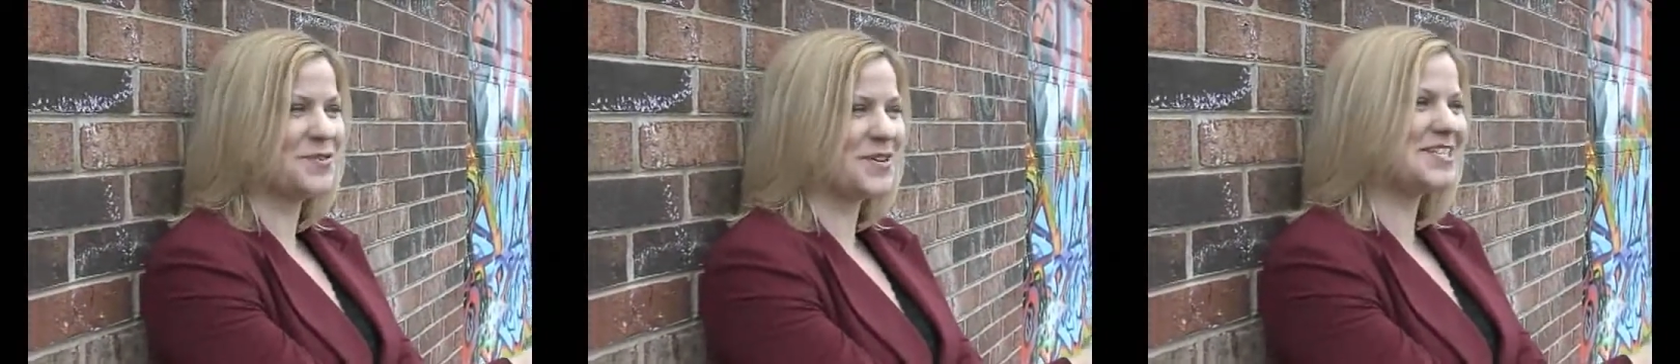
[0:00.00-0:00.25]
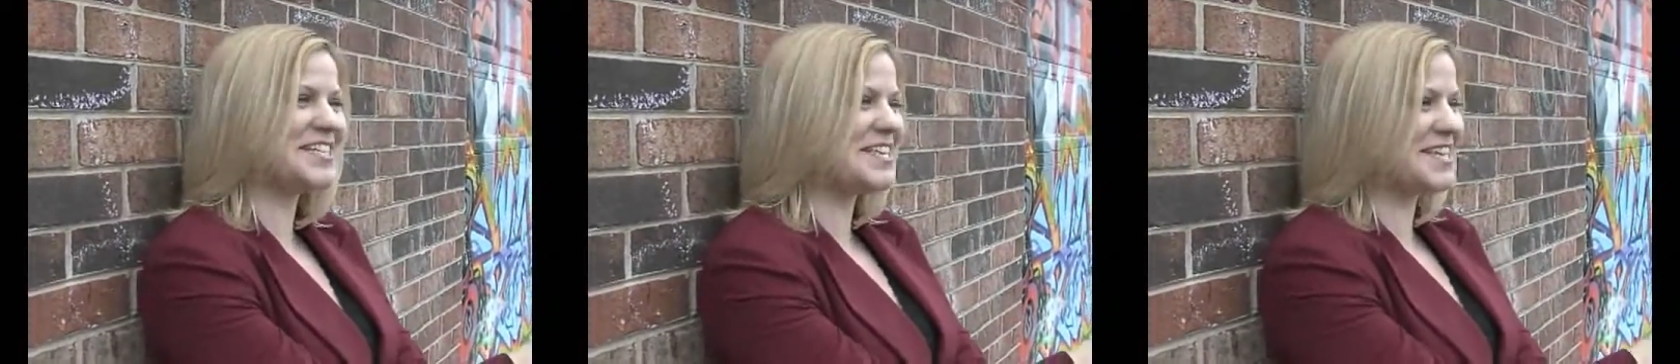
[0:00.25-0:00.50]

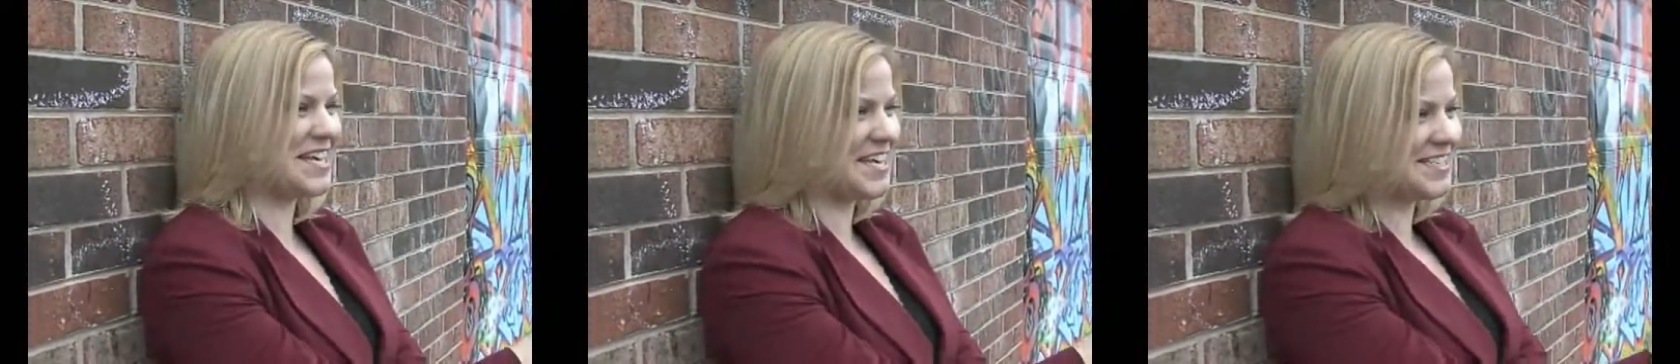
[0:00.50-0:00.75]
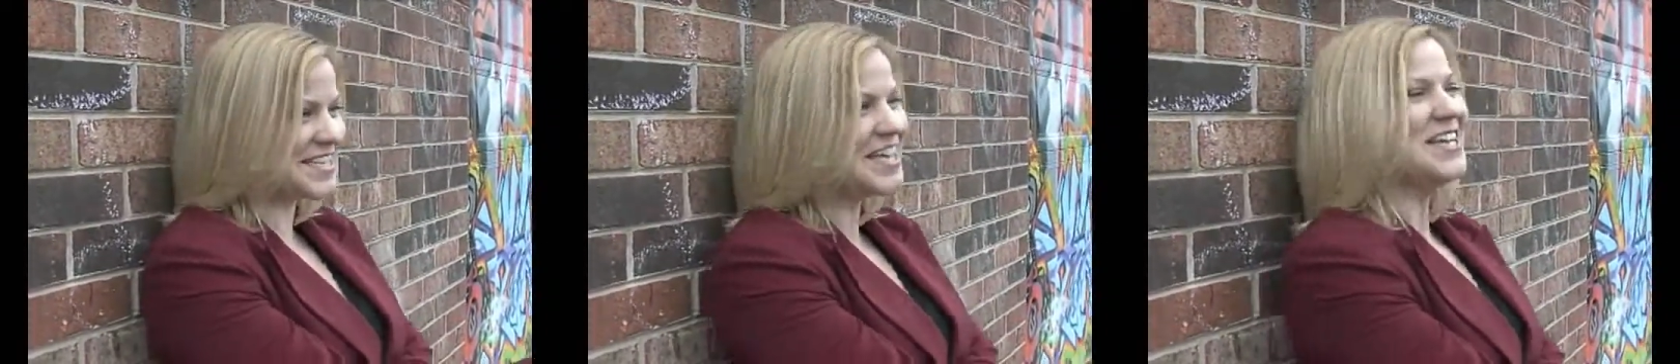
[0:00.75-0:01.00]
Where's he think
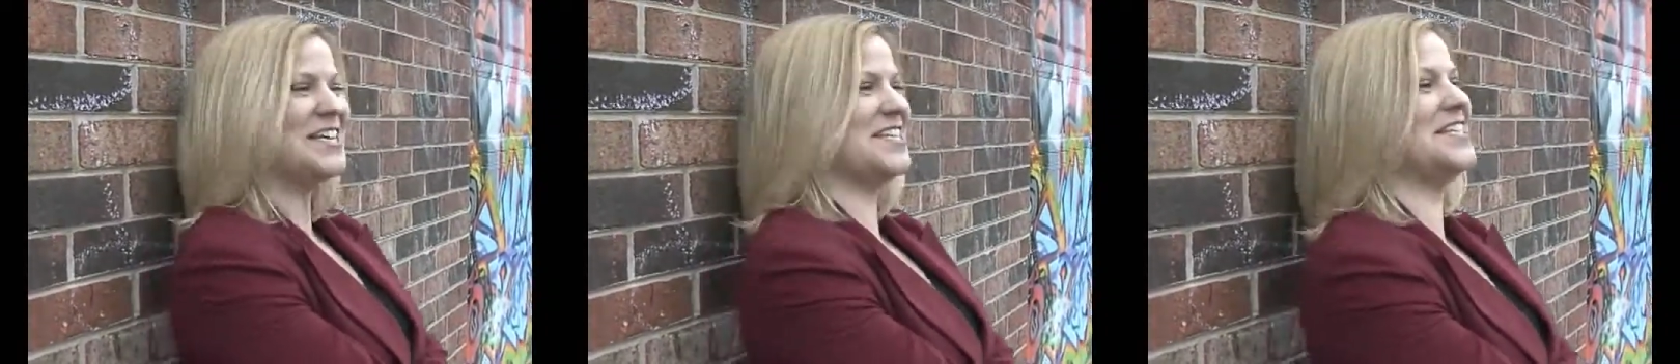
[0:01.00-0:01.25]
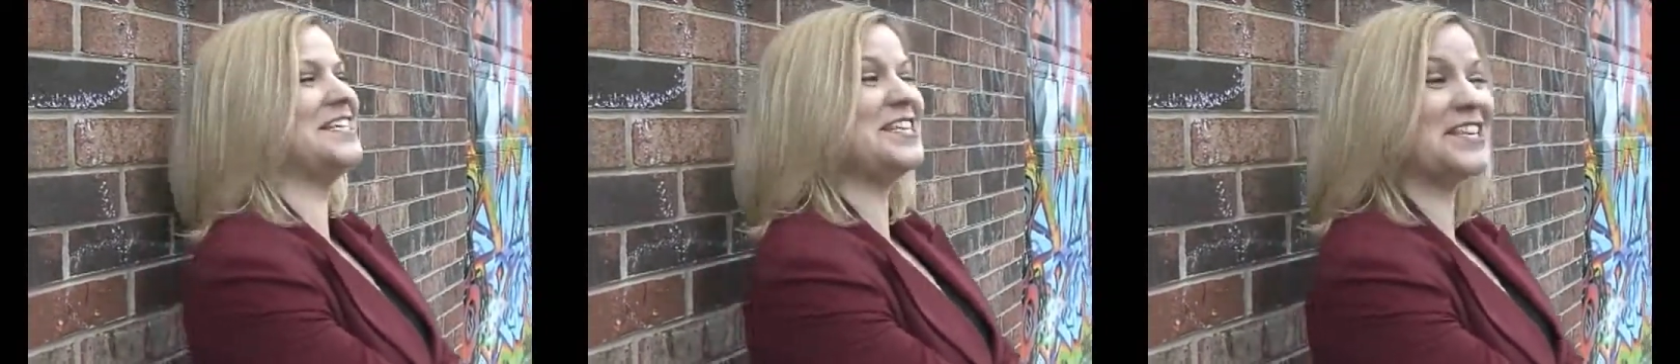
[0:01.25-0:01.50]
he's?
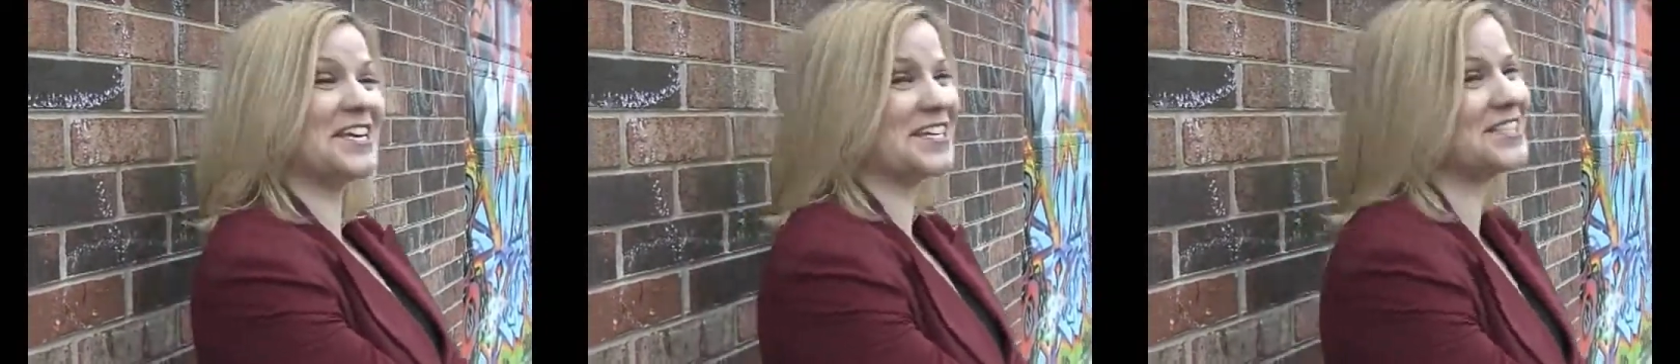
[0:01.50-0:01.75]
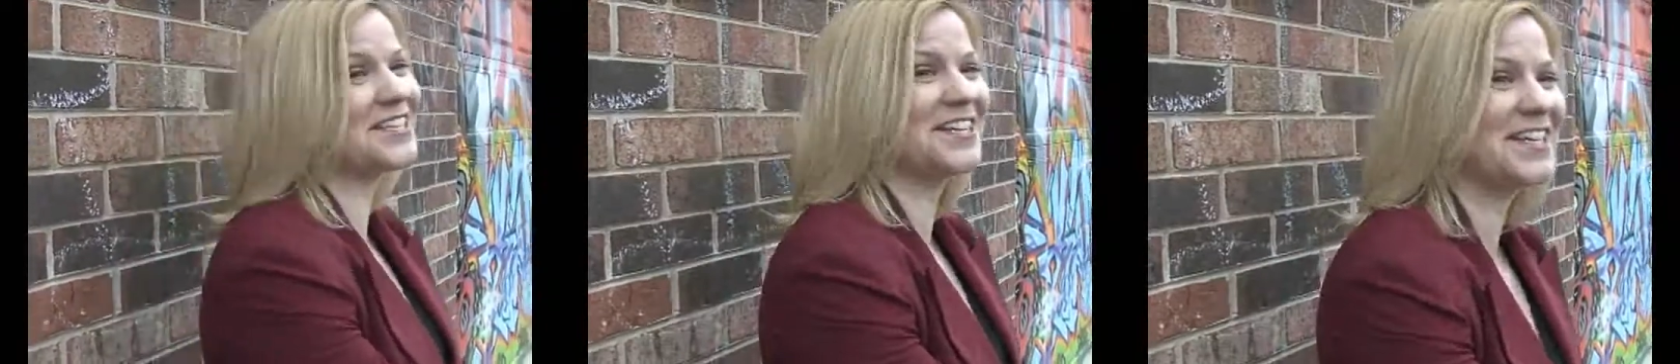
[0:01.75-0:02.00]
Does he think
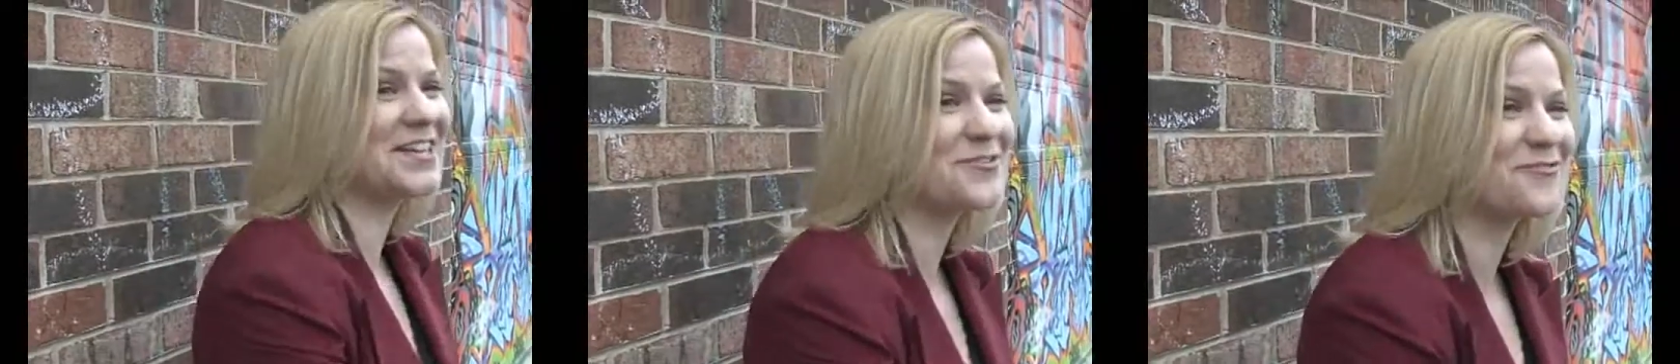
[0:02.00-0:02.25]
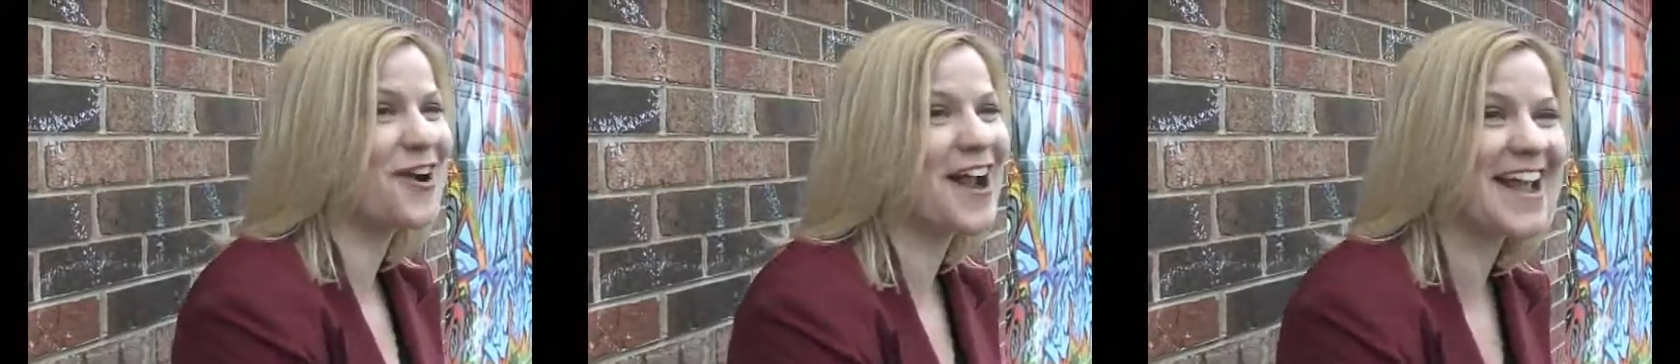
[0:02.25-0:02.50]
he's gonna get a
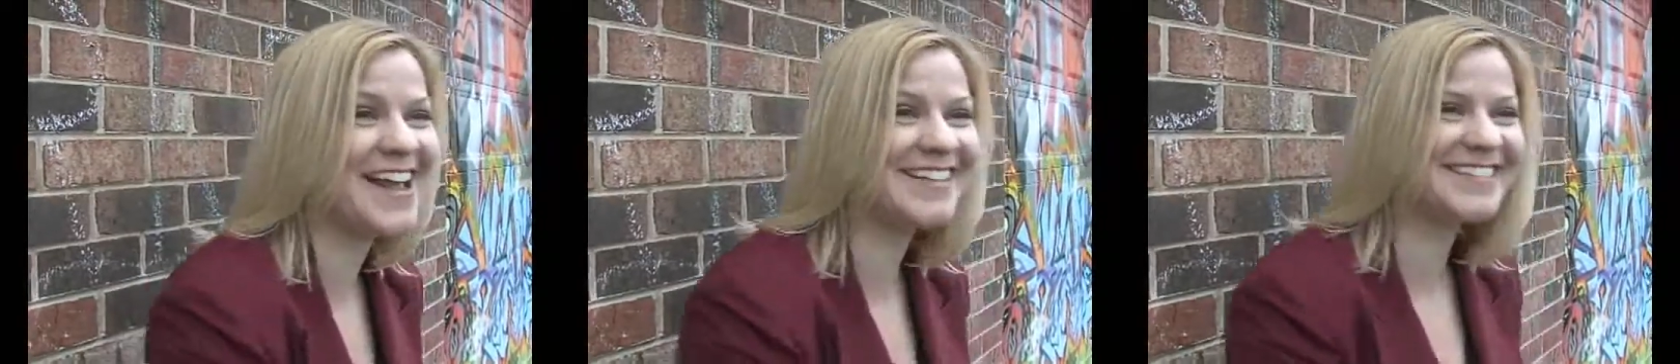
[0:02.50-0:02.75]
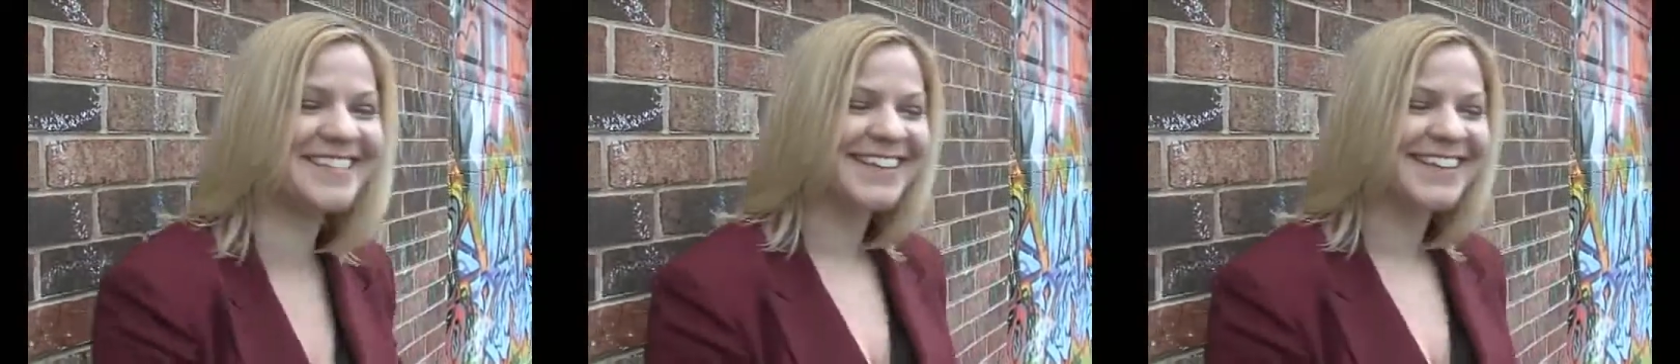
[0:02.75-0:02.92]
raise?